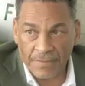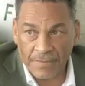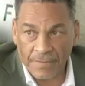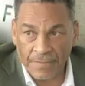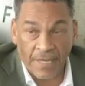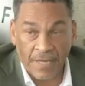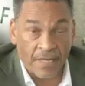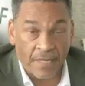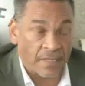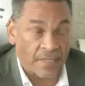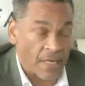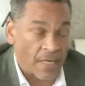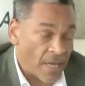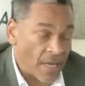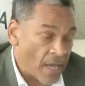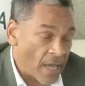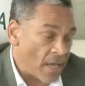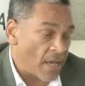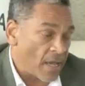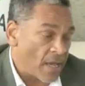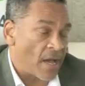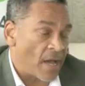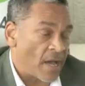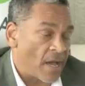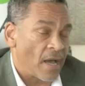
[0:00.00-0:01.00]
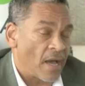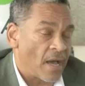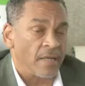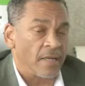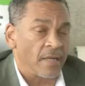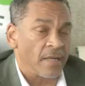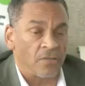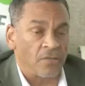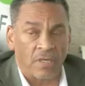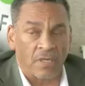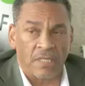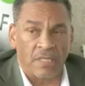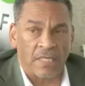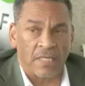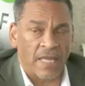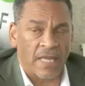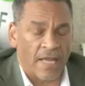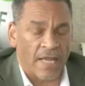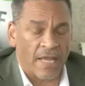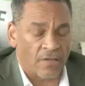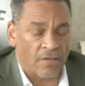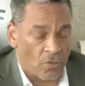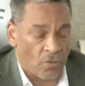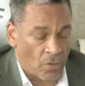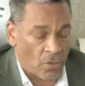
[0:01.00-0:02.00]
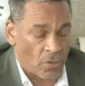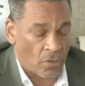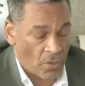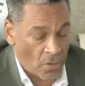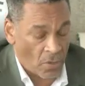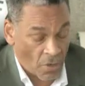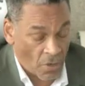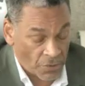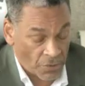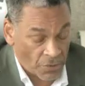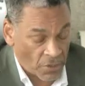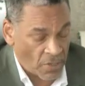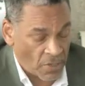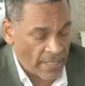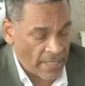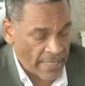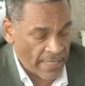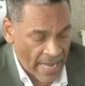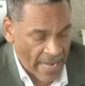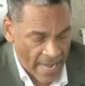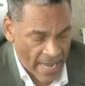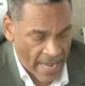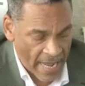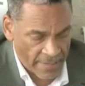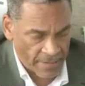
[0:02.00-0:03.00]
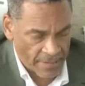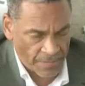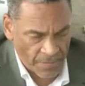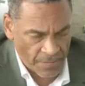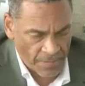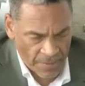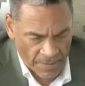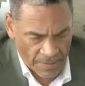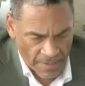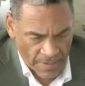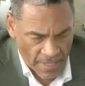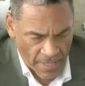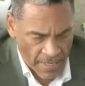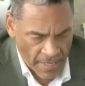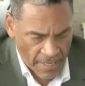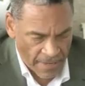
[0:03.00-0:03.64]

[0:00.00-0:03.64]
things like AI and all of the technological enhancements,